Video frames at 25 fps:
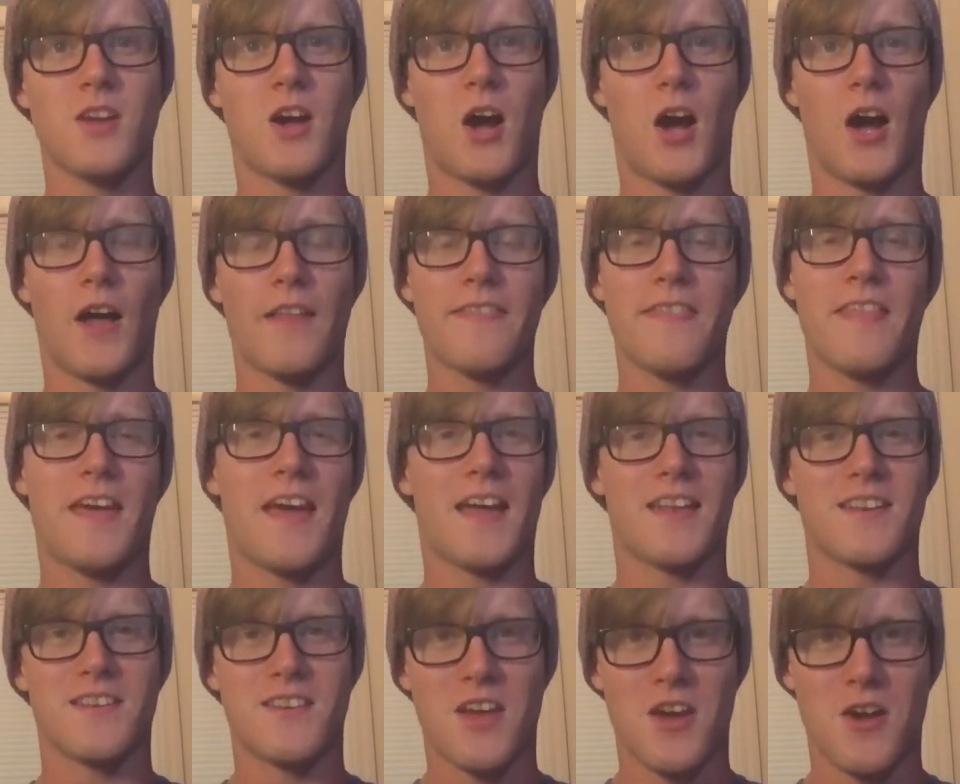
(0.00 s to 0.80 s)
on
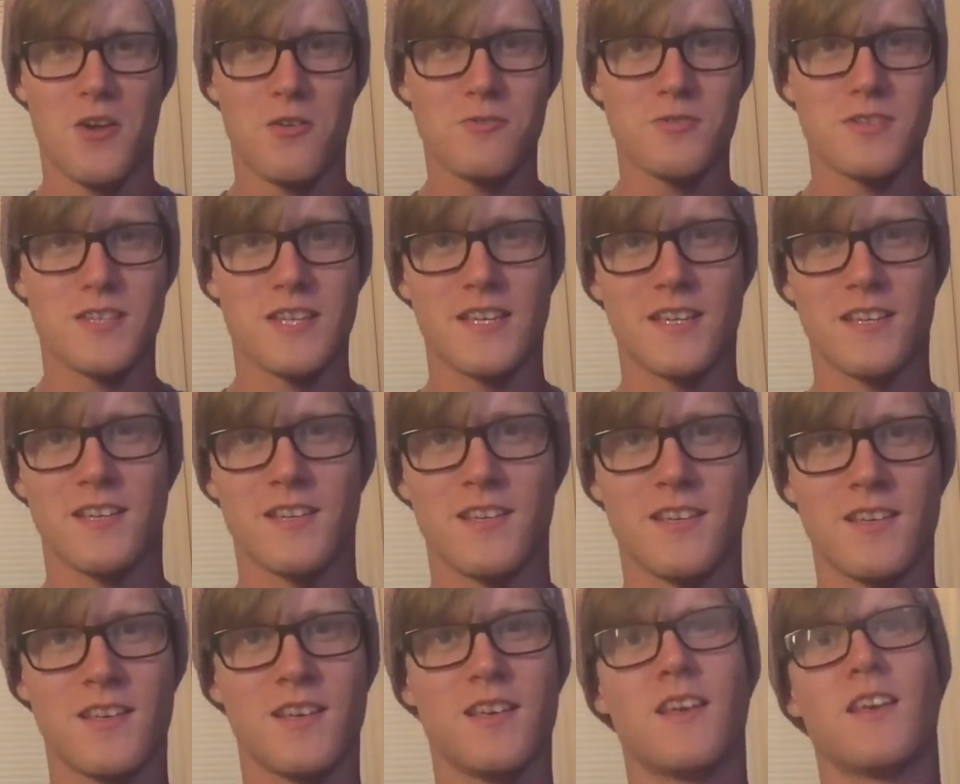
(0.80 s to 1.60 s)
that note,
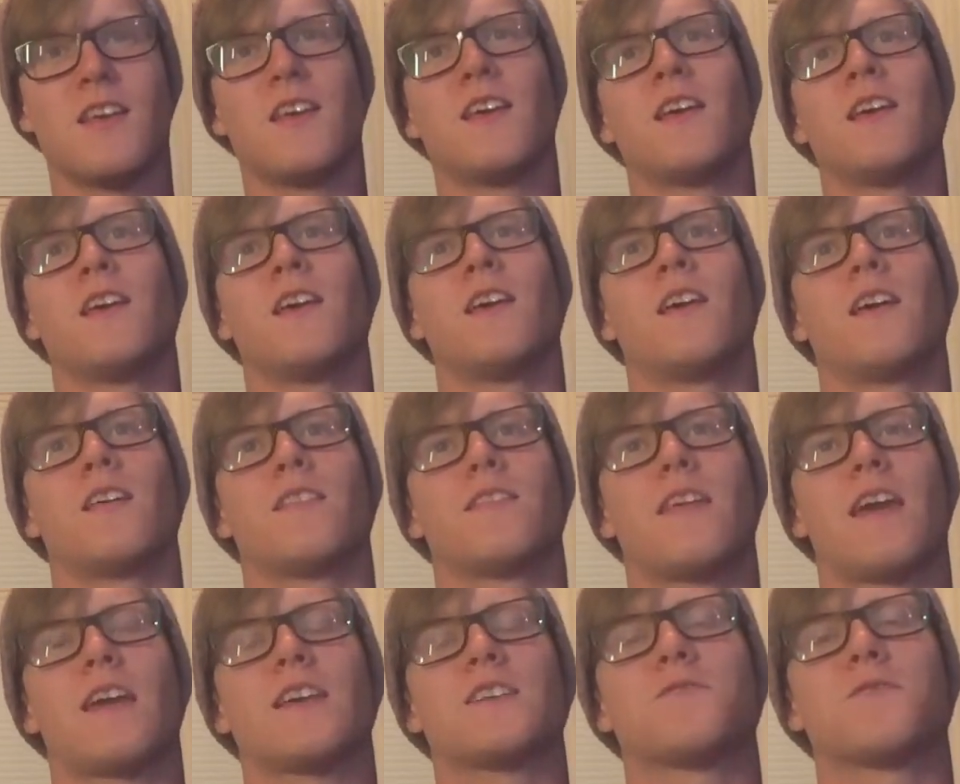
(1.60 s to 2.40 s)

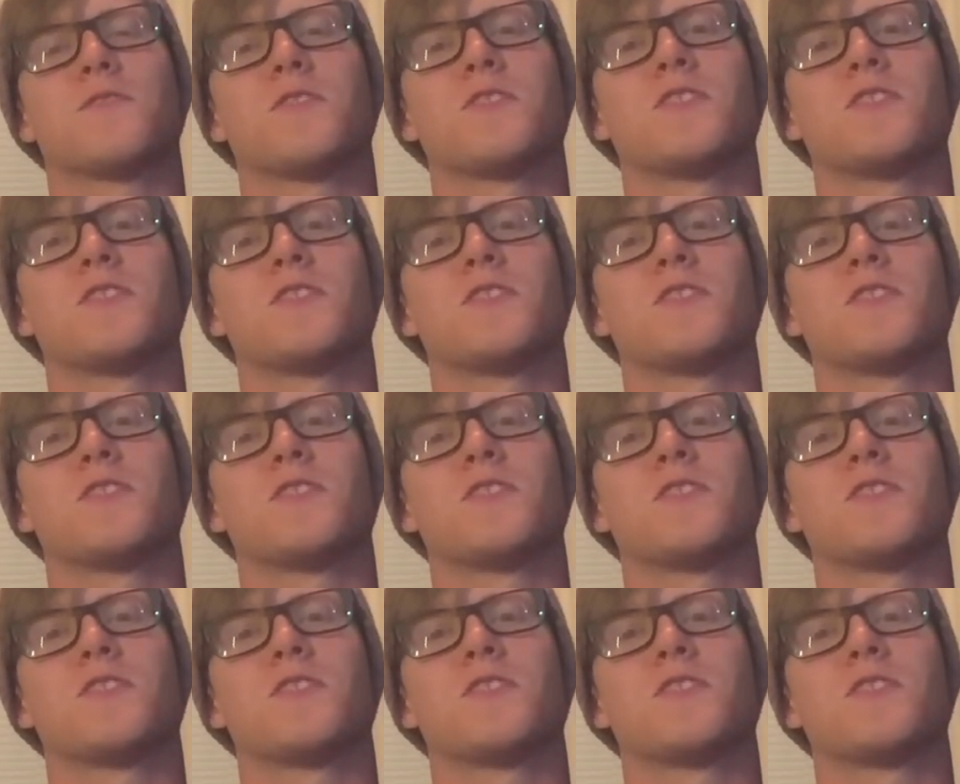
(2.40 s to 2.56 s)
thanks for